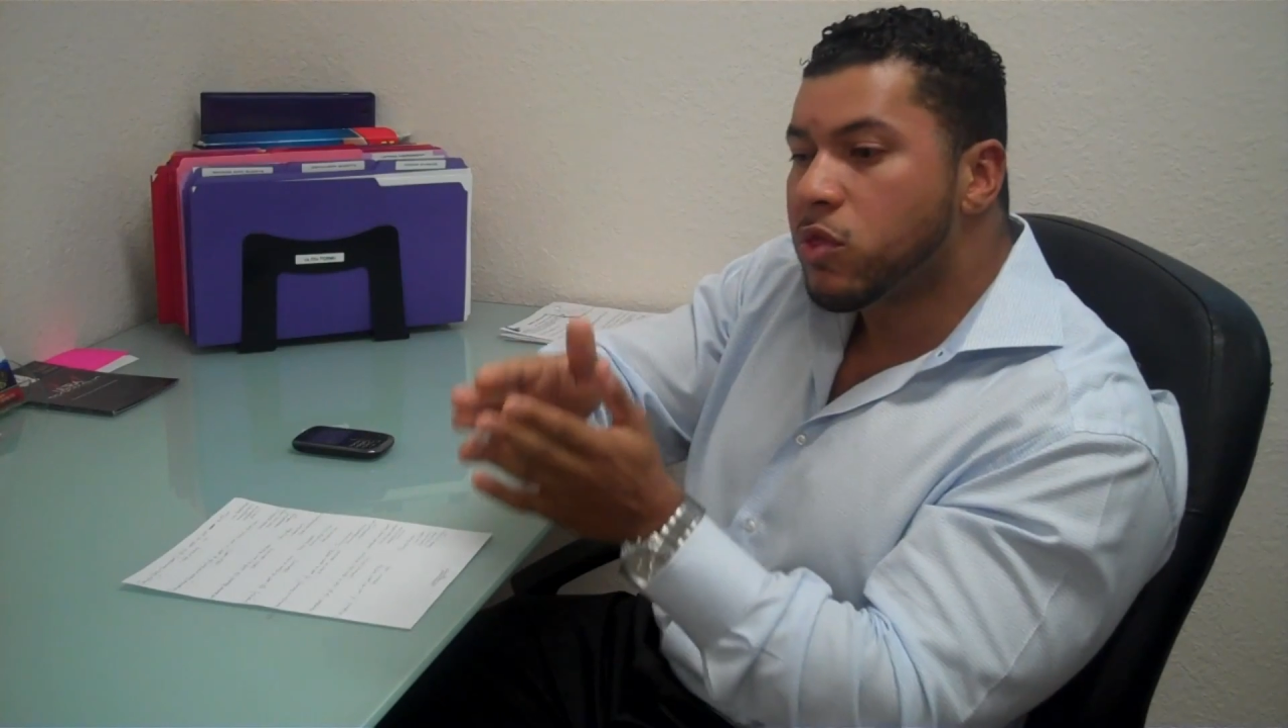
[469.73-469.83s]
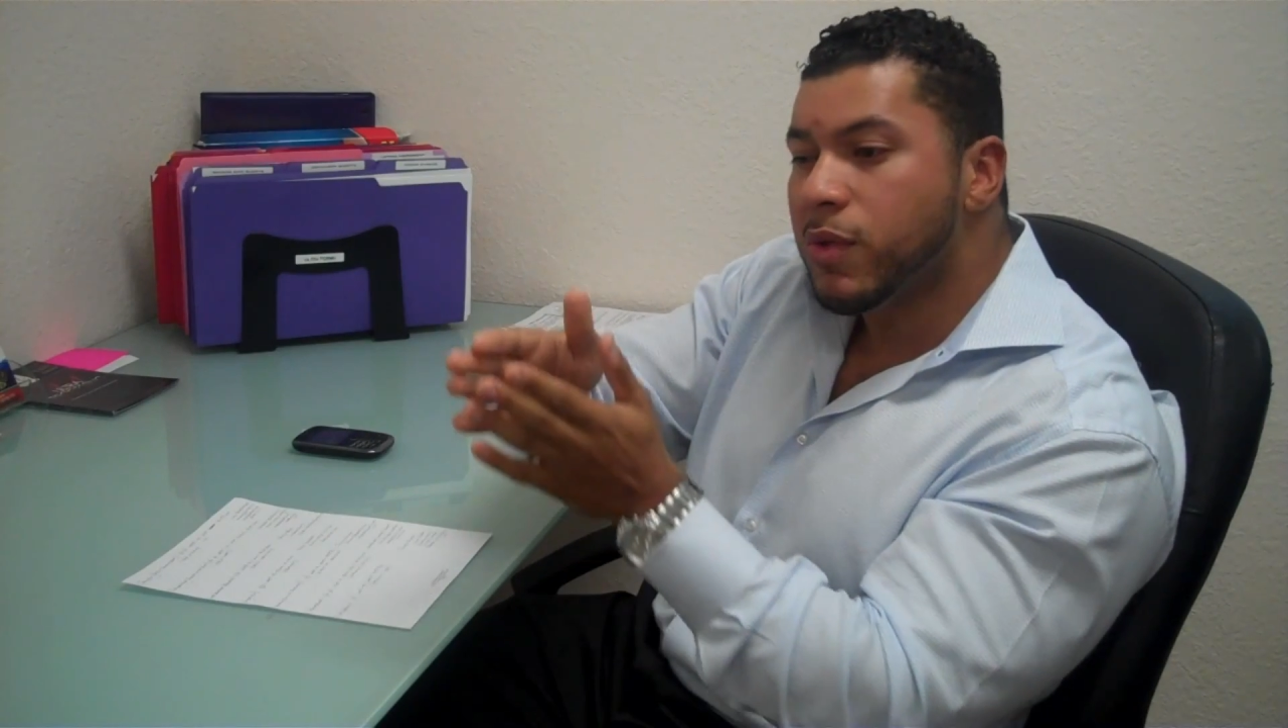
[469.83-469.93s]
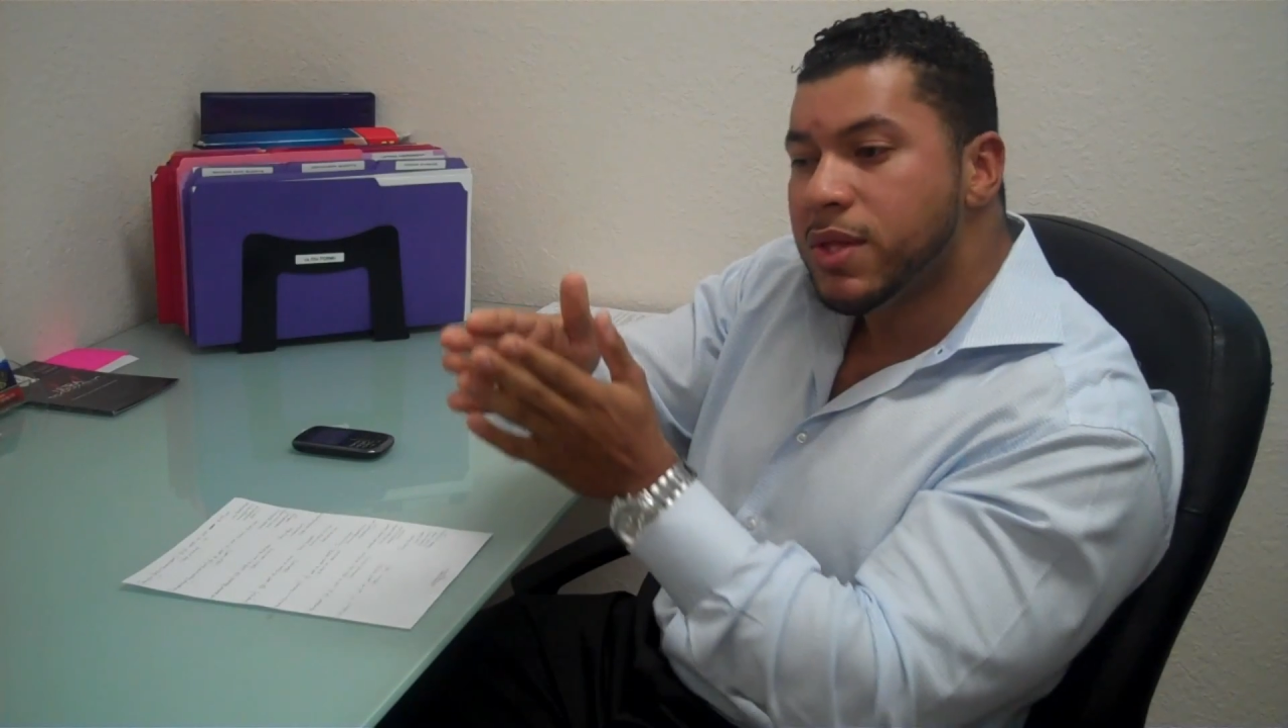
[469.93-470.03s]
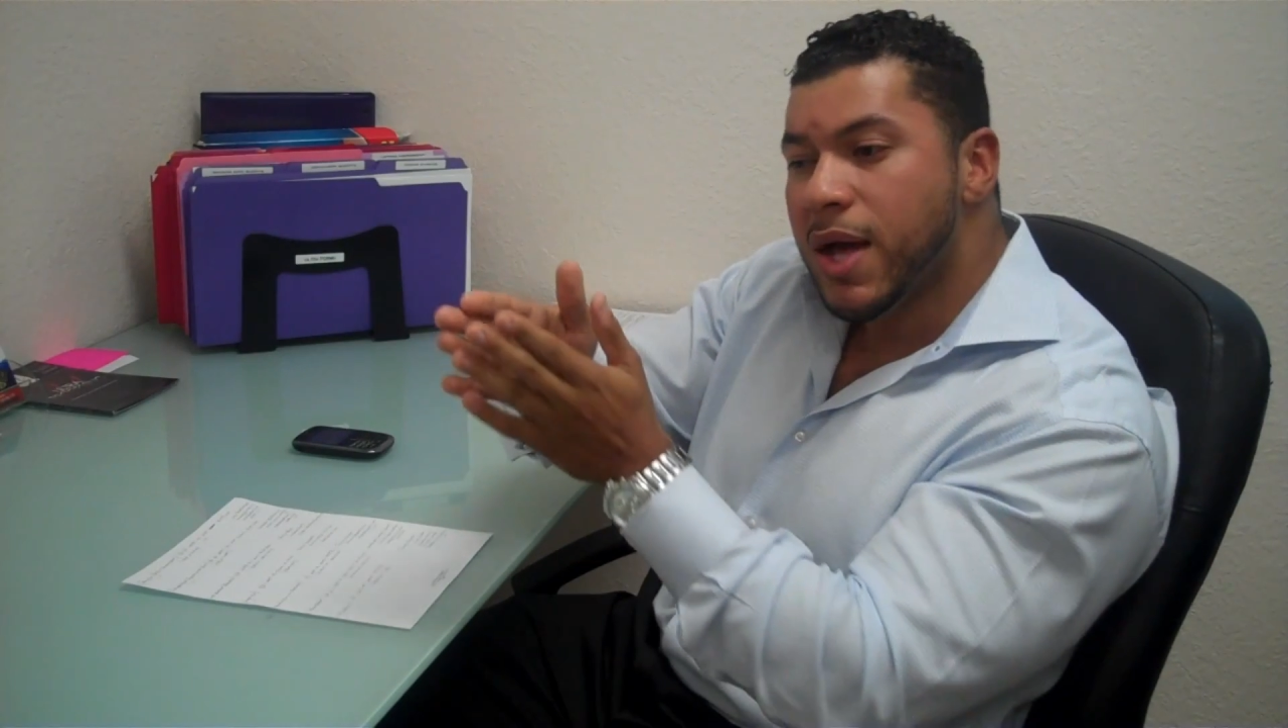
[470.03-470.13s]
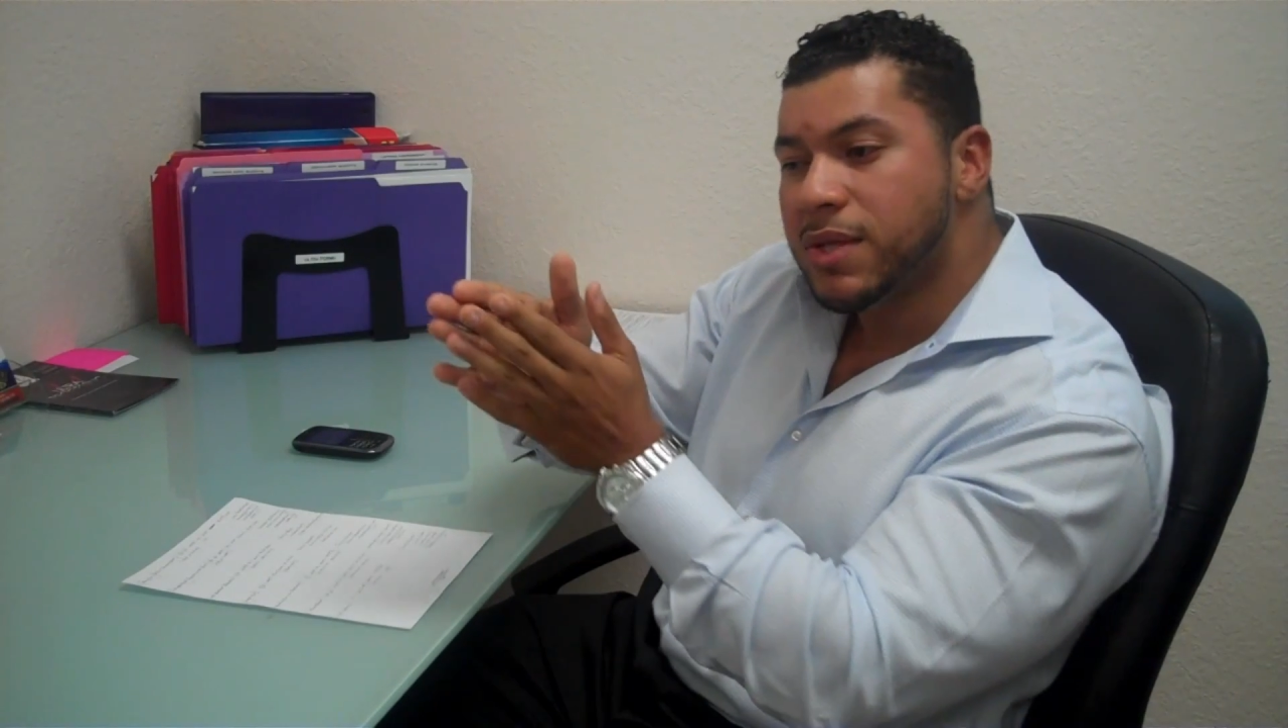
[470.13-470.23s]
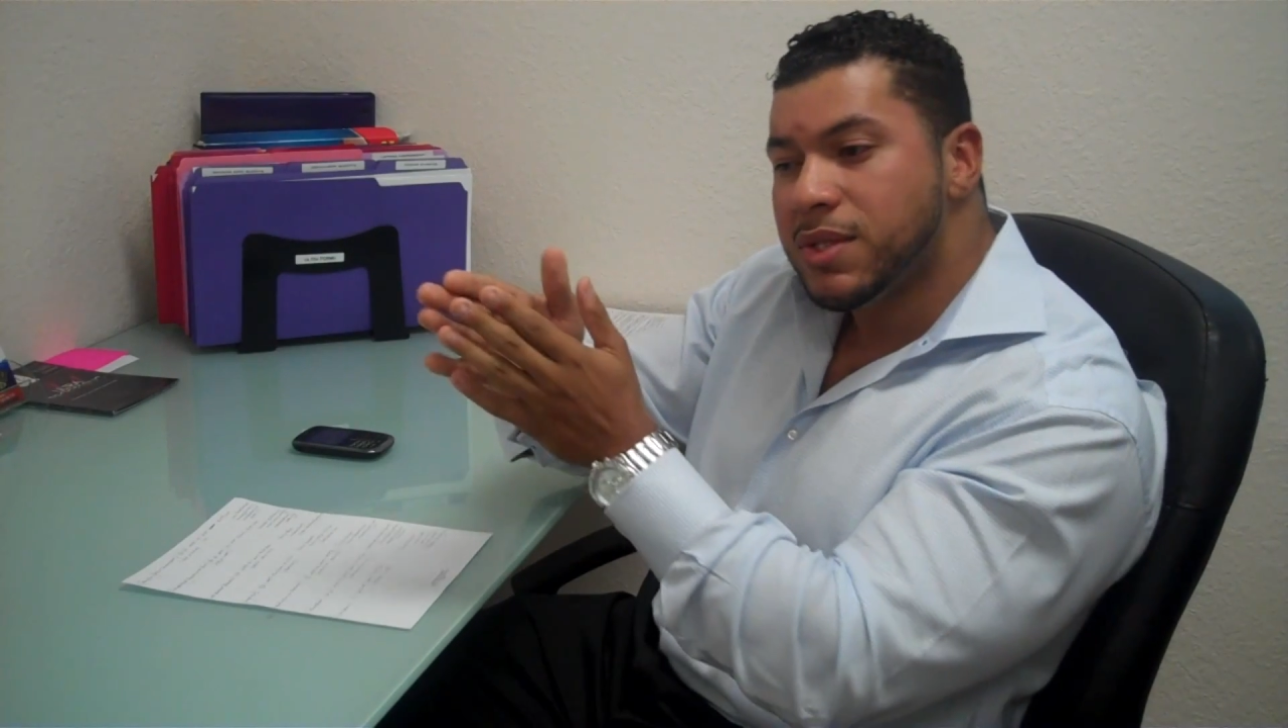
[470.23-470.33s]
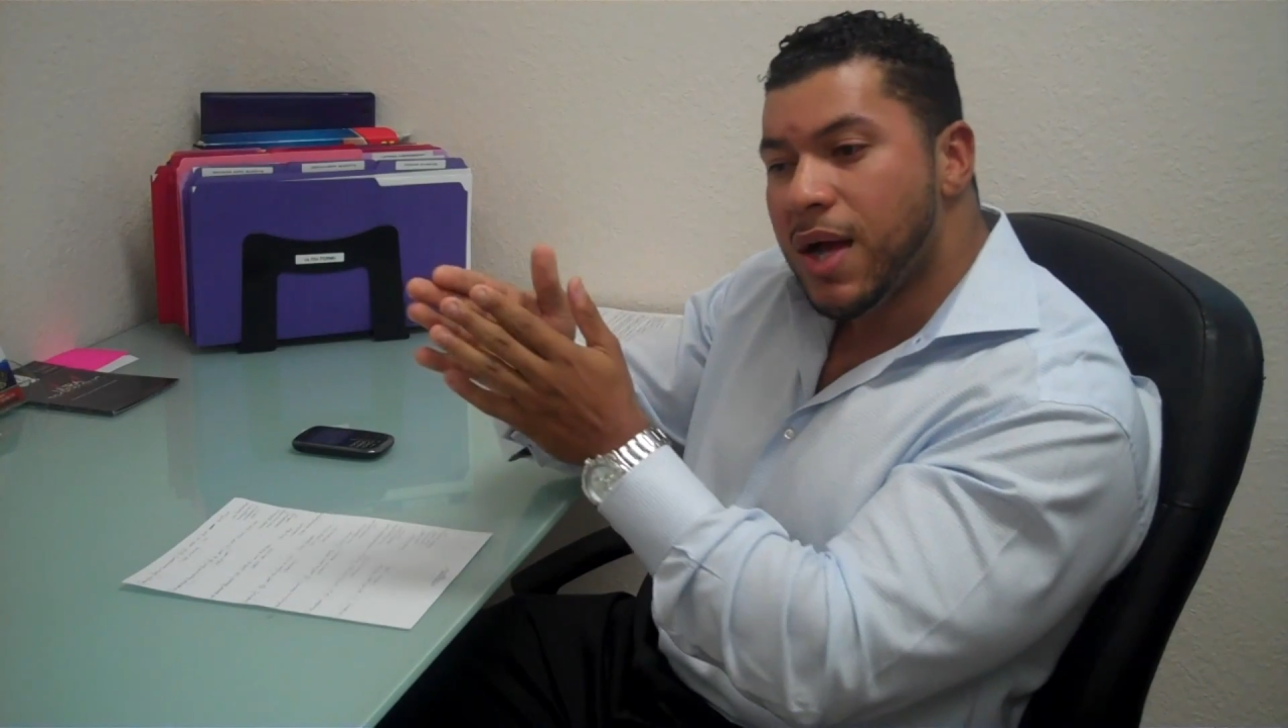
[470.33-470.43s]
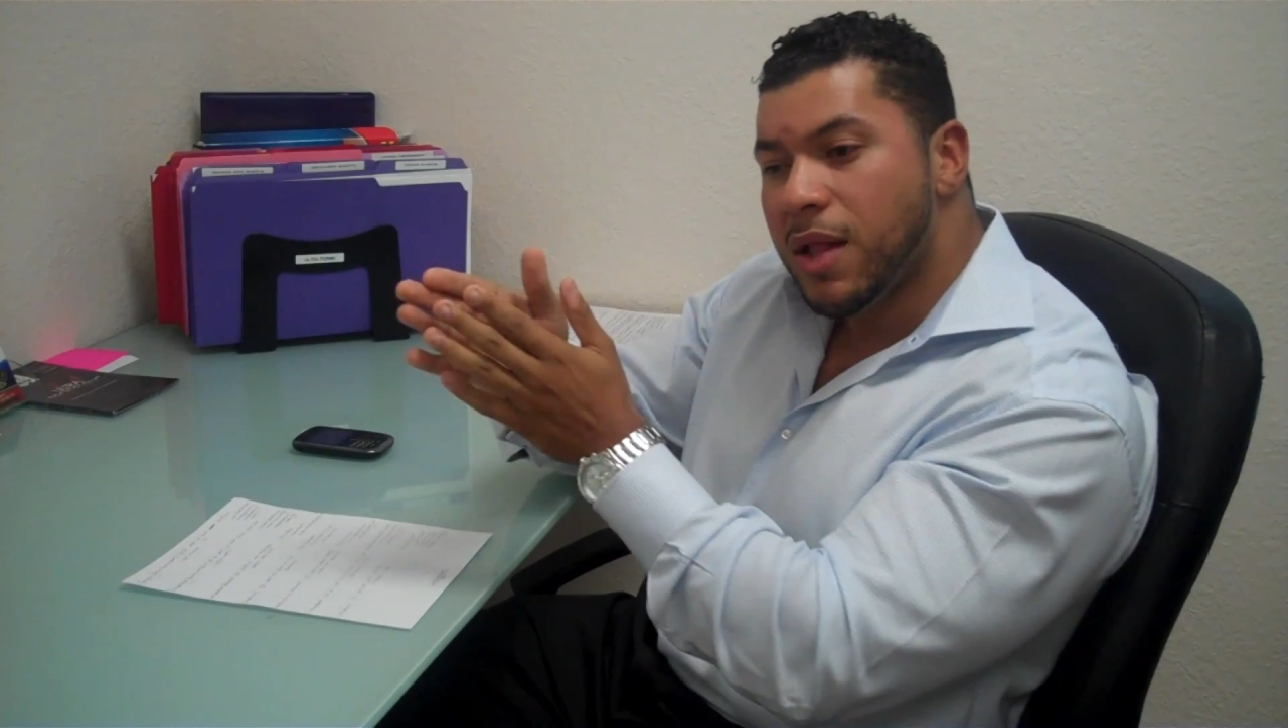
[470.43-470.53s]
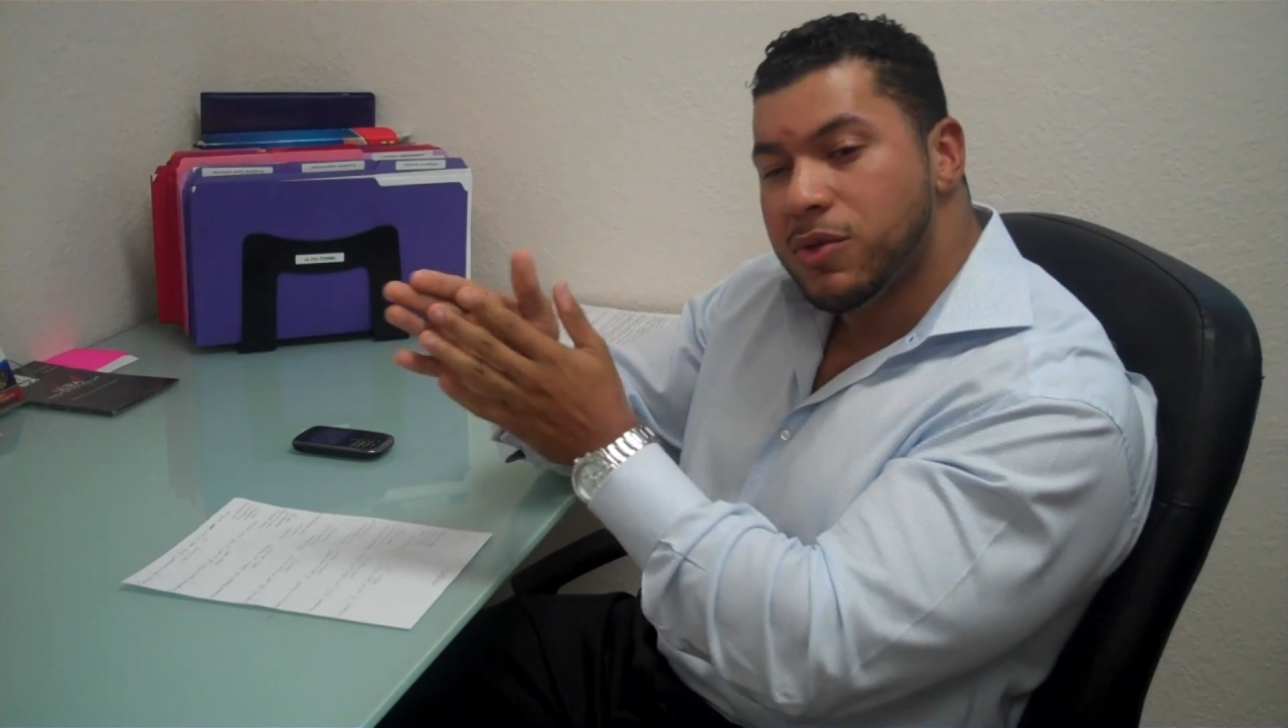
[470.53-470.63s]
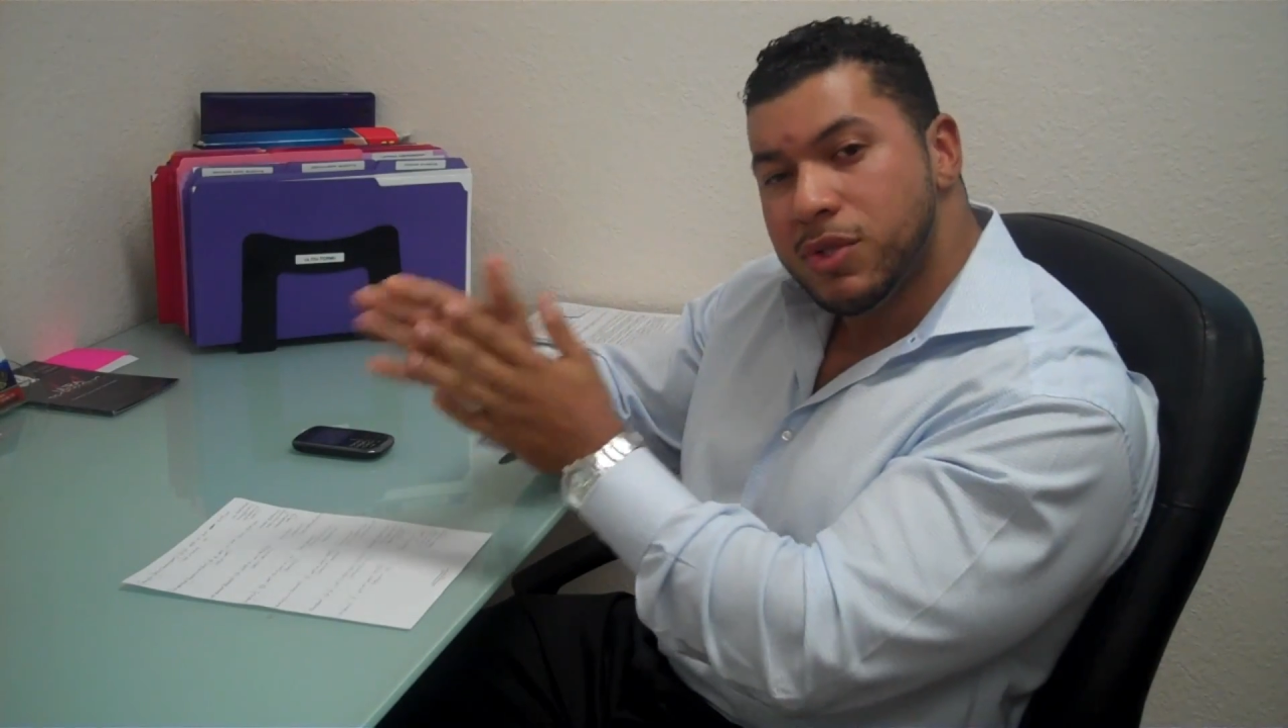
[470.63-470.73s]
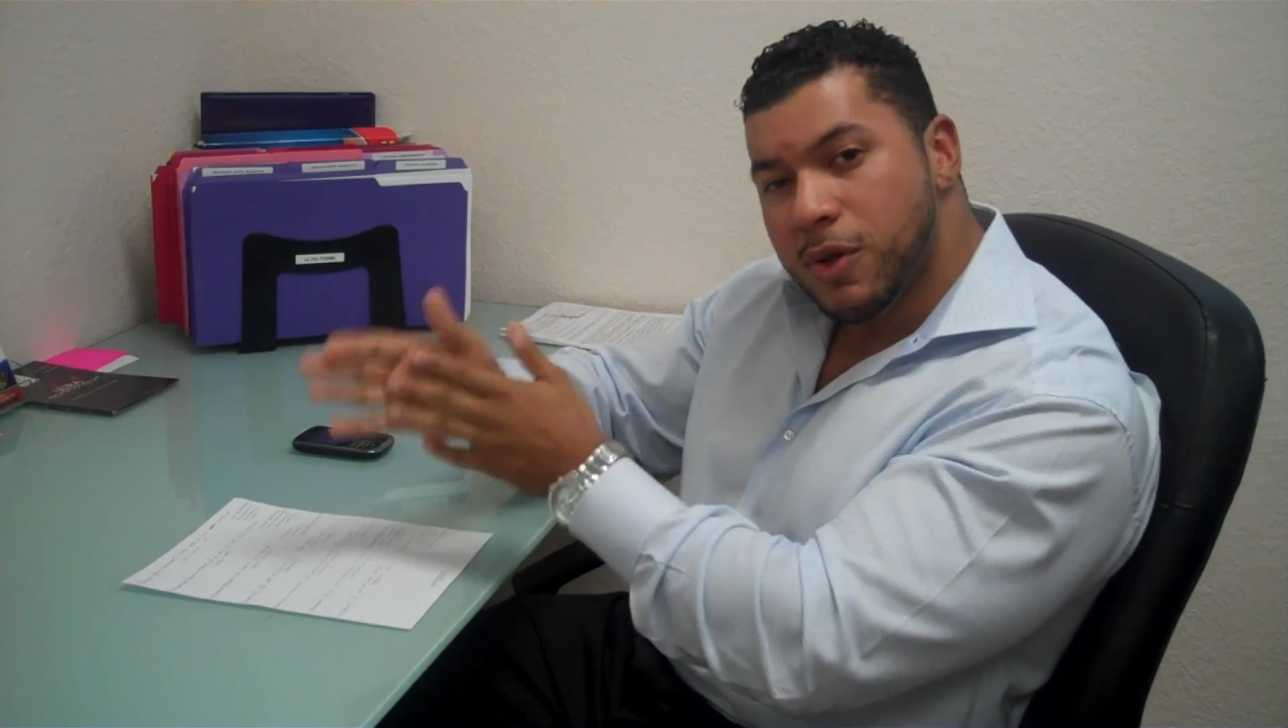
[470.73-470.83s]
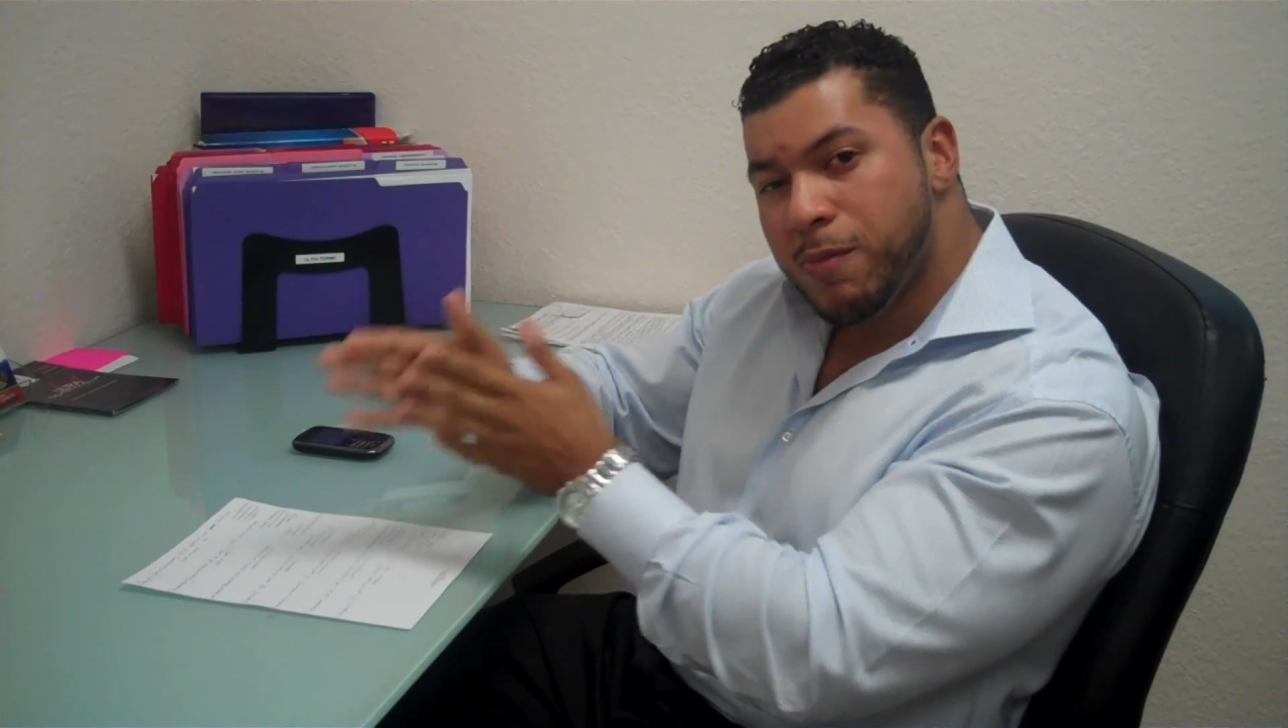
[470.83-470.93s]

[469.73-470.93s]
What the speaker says: $3,000 in their